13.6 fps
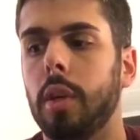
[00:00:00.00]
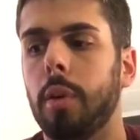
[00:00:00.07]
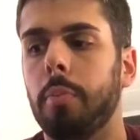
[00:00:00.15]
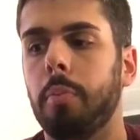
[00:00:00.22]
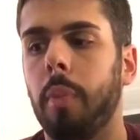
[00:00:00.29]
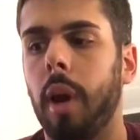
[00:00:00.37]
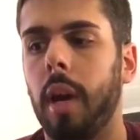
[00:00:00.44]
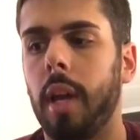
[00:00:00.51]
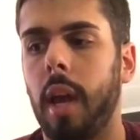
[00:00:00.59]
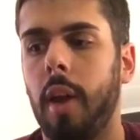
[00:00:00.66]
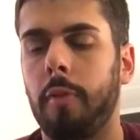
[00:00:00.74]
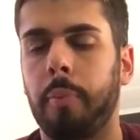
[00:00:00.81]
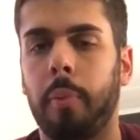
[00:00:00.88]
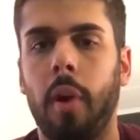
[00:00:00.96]
might
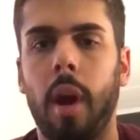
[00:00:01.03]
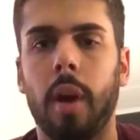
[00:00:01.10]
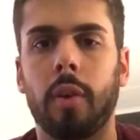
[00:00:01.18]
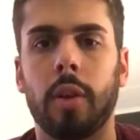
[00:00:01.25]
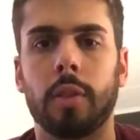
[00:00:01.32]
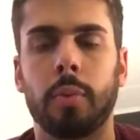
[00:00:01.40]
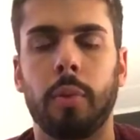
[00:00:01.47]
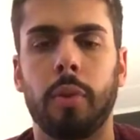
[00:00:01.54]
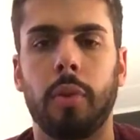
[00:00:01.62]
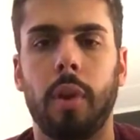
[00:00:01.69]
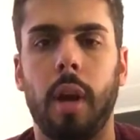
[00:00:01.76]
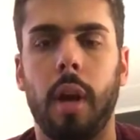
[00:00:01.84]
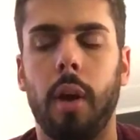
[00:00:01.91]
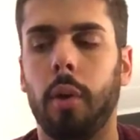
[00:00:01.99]
have progress with
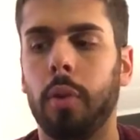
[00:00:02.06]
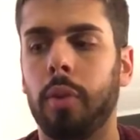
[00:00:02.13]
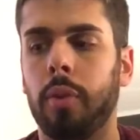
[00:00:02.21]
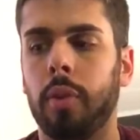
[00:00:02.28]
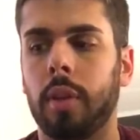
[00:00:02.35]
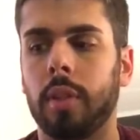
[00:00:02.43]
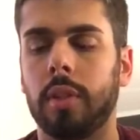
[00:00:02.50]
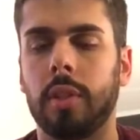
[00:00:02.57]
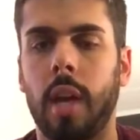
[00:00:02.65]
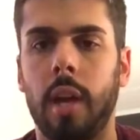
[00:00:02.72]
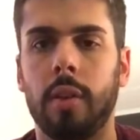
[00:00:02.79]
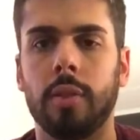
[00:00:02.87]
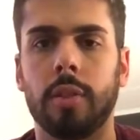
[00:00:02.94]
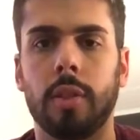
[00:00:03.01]
your health because
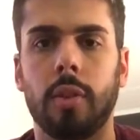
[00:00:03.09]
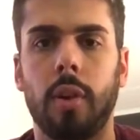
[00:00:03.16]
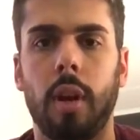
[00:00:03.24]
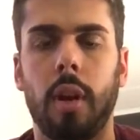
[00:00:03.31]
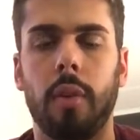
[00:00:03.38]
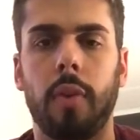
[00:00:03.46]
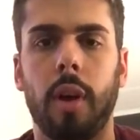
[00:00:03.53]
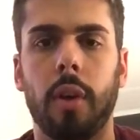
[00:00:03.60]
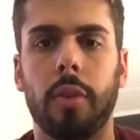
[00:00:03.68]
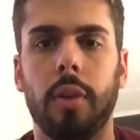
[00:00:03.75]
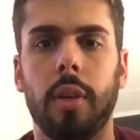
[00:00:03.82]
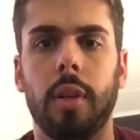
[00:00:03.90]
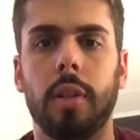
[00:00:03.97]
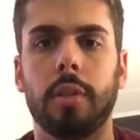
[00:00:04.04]
Saturn's in your area of health,
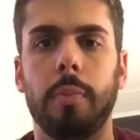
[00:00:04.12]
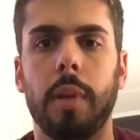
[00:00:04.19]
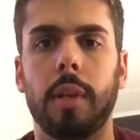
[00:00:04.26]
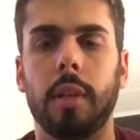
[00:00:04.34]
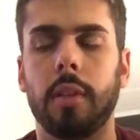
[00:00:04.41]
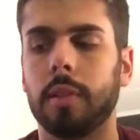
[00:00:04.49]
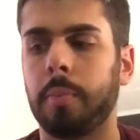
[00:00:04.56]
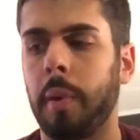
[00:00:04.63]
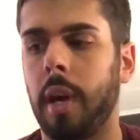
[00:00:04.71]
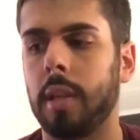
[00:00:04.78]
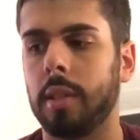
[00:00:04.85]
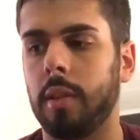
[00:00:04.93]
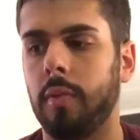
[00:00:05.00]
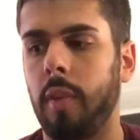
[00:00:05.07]
and it is making this
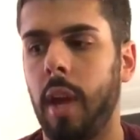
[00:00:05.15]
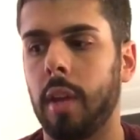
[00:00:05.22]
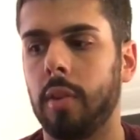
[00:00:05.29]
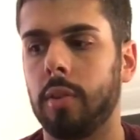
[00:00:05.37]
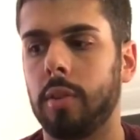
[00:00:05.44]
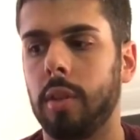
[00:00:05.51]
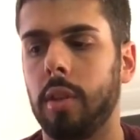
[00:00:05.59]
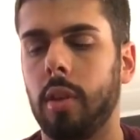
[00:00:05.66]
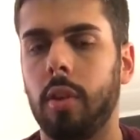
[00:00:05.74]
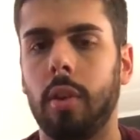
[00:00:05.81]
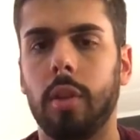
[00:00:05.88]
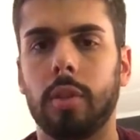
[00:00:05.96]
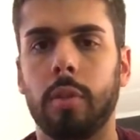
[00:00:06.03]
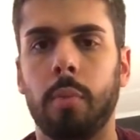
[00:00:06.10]
positive angle to
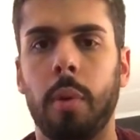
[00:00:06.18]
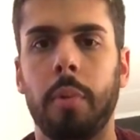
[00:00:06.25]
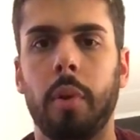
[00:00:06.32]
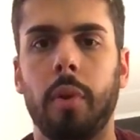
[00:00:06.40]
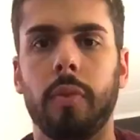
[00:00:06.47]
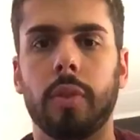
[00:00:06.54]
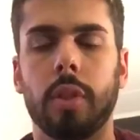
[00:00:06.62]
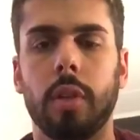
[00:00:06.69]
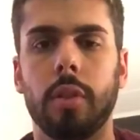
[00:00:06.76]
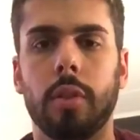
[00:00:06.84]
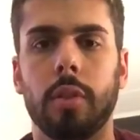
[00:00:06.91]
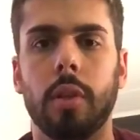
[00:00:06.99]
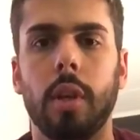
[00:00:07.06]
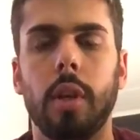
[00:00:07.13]
Uranus. So maybe all of a sudden
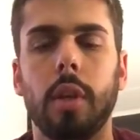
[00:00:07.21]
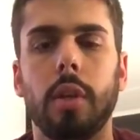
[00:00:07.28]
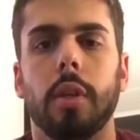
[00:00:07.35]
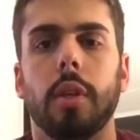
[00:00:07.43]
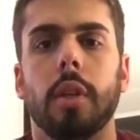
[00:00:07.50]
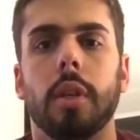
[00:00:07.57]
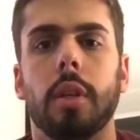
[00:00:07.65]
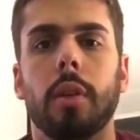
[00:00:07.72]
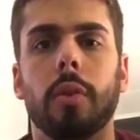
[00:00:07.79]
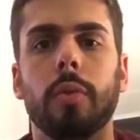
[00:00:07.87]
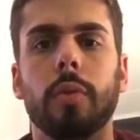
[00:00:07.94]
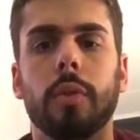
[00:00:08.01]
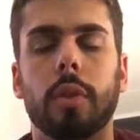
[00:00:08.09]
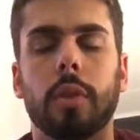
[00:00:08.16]
you're
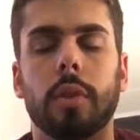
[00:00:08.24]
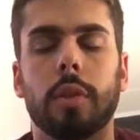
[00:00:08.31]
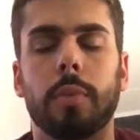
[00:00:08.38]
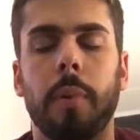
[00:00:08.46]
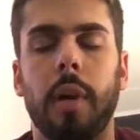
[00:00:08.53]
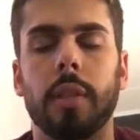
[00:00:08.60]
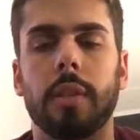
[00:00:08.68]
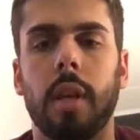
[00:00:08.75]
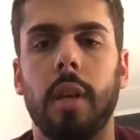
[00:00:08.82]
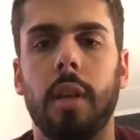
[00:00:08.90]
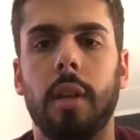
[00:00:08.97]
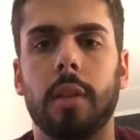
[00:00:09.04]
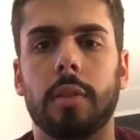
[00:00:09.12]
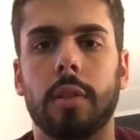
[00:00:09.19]
going to
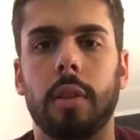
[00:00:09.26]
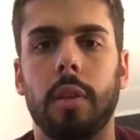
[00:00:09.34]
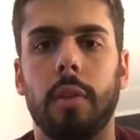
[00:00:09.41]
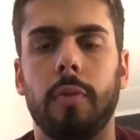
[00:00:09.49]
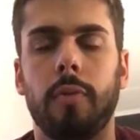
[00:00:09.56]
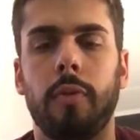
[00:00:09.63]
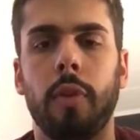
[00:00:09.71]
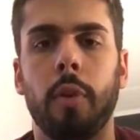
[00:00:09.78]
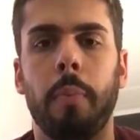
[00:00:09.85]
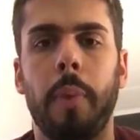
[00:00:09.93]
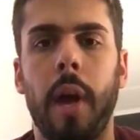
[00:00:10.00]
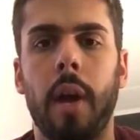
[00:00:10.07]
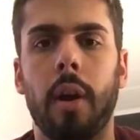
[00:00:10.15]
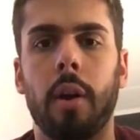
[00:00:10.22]
spontaneously feel
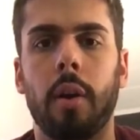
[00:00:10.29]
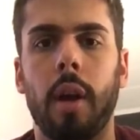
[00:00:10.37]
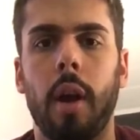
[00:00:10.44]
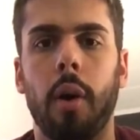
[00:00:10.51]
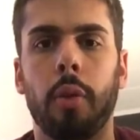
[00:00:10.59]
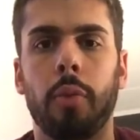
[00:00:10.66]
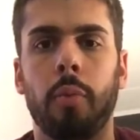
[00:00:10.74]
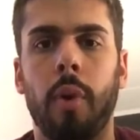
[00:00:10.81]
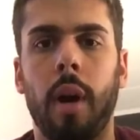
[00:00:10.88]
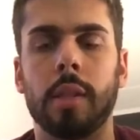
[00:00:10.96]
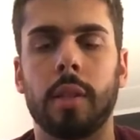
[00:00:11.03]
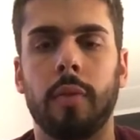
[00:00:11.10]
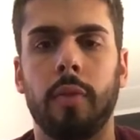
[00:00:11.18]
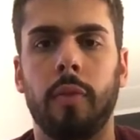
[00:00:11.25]
better health
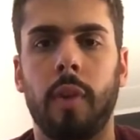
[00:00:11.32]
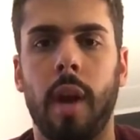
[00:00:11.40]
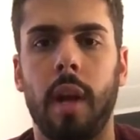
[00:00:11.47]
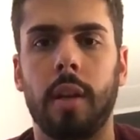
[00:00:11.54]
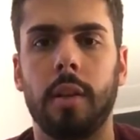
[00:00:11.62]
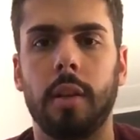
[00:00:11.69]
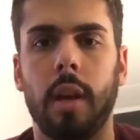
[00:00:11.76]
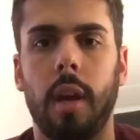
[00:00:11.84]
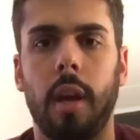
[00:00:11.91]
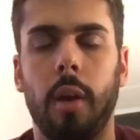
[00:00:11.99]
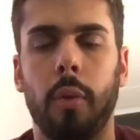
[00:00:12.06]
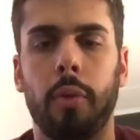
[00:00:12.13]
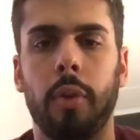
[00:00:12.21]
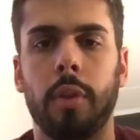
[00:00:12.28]
wise if you've had a
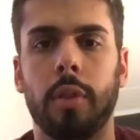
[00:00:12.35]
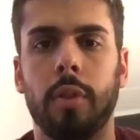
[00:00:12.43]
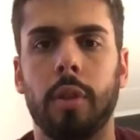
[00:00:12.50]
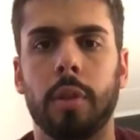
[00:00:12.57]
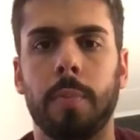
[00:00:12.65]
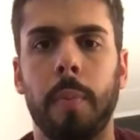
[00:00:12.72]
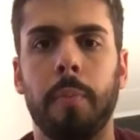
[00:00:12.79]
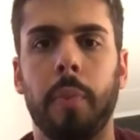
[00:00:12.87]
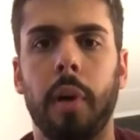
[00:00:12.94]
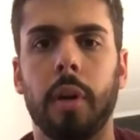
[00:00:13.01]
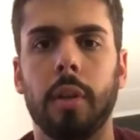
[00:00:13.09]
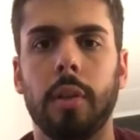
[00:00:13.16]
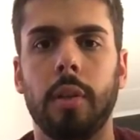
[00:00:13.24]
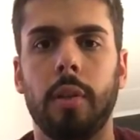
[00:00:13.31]
health issue that's been
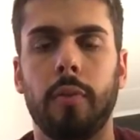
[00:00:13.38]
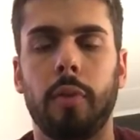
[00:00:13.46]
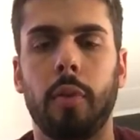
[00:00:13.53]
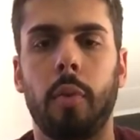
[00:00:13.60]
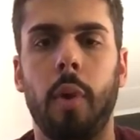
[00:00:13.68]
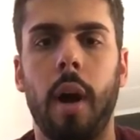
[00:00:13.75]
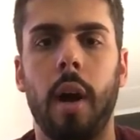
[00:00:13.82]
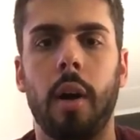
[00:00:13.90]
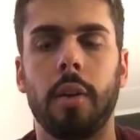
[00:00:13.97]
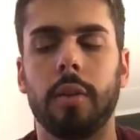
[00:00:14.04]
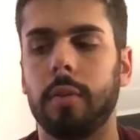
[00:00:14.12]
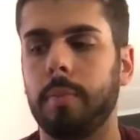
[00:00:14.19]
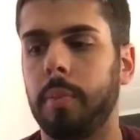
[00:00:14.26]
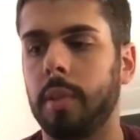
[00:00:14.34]
bugging you for a
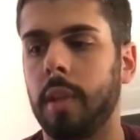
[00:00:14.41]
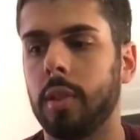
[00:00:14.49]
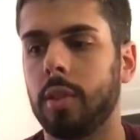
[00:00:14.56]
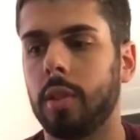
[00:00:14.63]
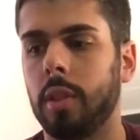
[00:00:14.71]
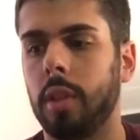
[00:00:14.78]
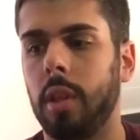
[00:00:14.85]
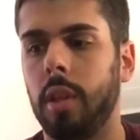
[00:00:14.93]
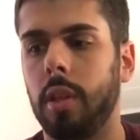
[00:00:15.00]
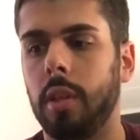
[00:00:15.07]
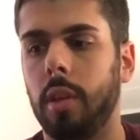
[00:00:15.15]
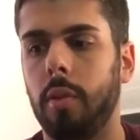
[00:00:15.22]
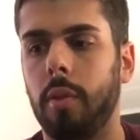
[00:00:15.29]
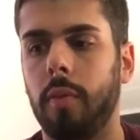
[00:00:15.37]
while.
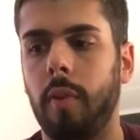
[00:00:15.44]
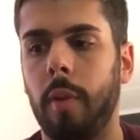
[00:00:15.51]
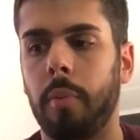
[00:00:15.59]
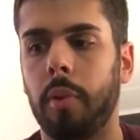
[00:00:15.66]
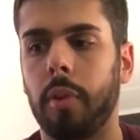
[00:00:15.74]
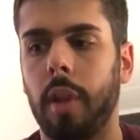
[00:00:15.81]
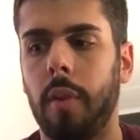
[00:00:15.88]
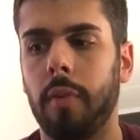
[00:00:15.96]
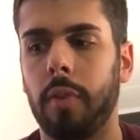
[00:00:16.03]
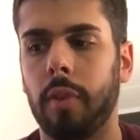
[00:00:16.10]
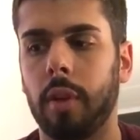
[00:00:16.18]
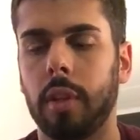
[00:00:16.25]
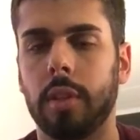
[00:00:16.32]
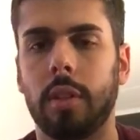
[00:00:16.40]
Potentially, November 11th,
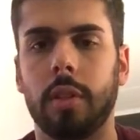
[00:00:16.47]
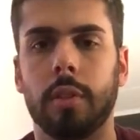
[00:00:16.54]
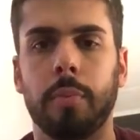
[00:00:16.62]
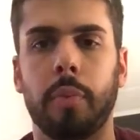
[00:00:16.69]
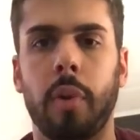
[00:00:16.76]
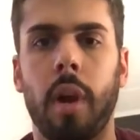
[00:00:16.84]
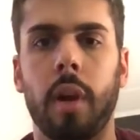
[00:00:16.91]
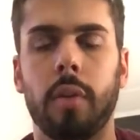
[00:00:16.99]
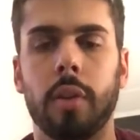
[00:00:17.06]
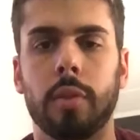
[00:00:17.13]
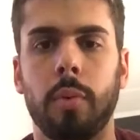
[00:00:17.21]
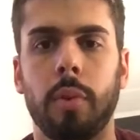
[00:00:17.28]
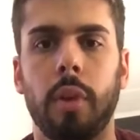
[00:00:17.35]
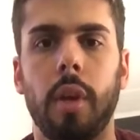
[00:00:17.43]
you're going to see some
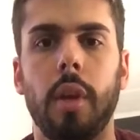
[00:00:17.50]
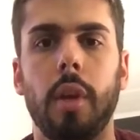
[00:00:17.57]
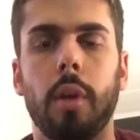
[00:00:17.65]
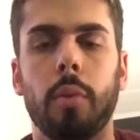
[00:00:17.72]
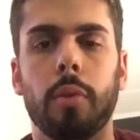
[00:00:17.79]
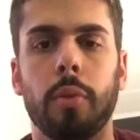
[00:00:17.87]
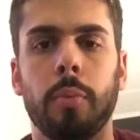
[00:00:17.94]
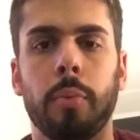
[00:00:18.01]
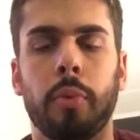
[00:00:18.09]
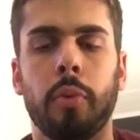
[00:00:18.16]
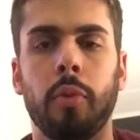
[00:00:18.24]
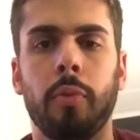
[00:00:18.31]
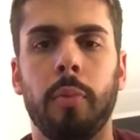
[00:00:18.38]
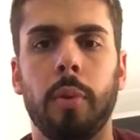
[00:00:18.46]
progress with
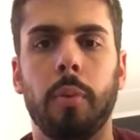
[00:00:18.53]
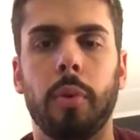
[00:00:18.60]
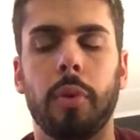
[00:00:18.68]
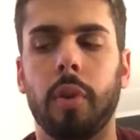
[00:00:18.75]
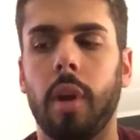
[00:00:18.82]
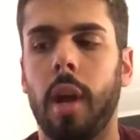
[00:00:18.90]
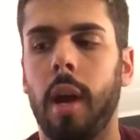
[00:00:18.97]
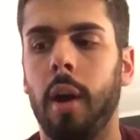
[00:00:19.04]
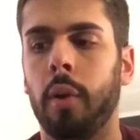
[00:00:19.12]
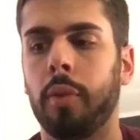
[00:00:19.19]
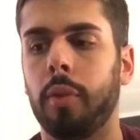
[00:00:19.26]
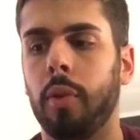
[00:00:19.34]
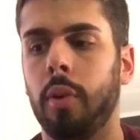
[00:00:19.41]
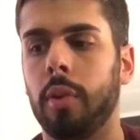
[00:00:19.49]
improvement with your
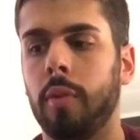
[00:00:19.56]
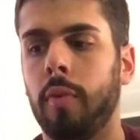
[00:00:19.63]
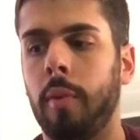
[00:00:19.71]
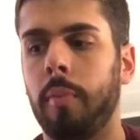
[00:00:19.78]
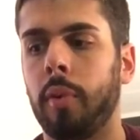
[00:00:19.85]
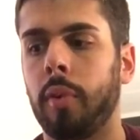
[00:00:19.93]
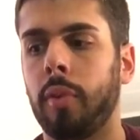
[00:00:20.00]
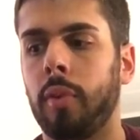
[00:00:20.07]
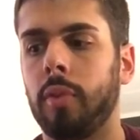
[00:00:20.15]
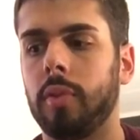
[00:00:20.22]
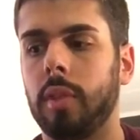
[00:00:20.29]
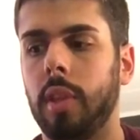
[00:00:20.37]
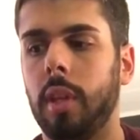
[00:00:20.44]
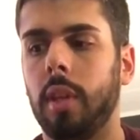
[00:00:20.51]
health. On November
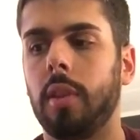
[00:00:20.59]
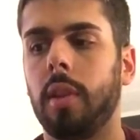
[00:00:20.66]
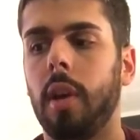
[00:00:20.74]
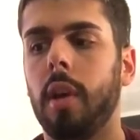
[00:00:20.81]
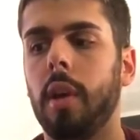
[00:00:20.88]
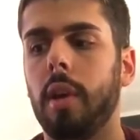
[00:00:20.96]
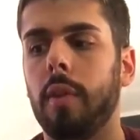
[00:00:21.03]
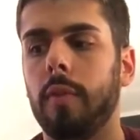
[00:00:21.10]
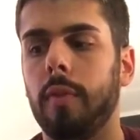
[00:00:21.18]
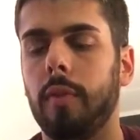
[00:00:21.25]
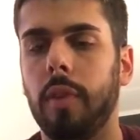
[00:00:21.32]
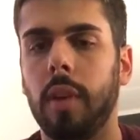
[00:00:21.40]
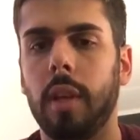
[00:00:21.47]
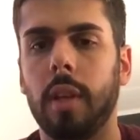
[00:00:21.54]
13th,
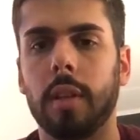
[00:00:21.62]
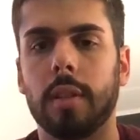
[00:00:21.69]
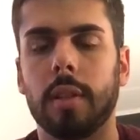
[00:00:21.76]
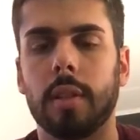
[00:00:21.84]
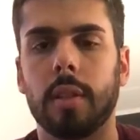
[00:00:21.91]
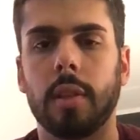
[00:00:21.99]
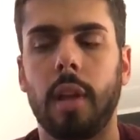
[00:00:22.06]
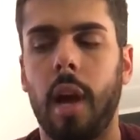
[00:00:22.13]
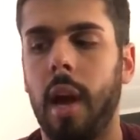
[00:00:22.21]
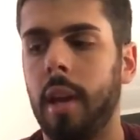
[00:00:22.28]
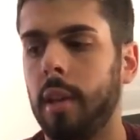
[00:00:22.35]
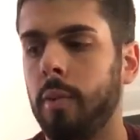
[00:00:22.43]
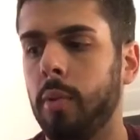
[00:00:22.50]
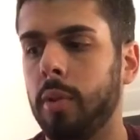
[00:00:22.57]
Venus is
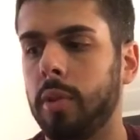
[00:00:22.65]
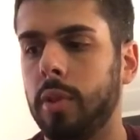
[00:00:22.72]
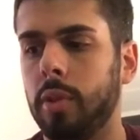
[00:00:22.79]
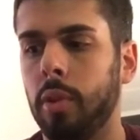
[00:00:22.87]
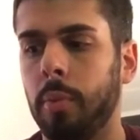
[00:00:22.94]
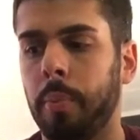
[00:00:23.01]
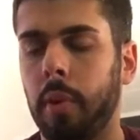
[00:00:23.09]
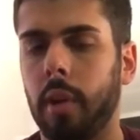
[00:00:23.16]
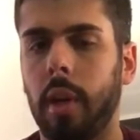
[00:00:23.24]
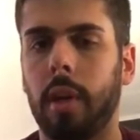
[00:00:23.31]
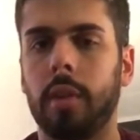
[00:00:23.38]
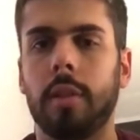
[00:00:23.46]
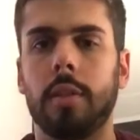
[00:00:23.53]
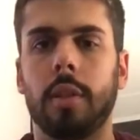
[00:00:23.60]
aligning with Jupiter.
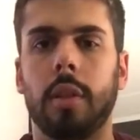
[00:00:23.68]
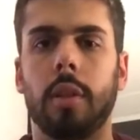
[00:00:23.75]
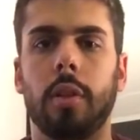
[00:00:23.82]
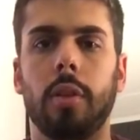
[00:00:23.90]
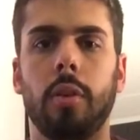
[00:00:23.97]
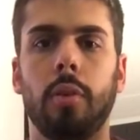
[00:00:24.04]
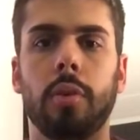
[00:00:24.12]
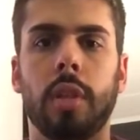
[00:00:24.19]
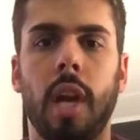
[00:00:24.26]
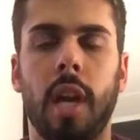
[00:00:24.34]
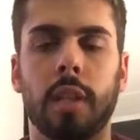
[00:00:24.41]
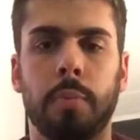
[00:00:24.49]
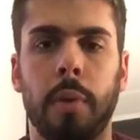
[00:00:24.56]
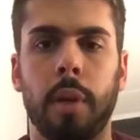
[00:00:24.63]
Now, this is a huge
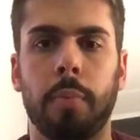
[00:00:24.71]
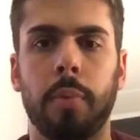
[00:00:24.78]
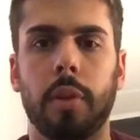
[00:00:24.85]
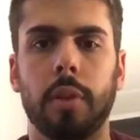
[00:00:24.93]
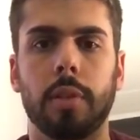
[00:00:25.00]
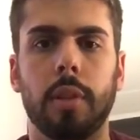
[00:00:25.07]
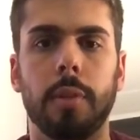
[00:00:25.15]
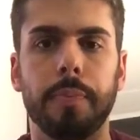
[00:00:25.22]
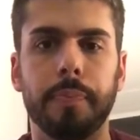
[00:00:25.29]
aspect because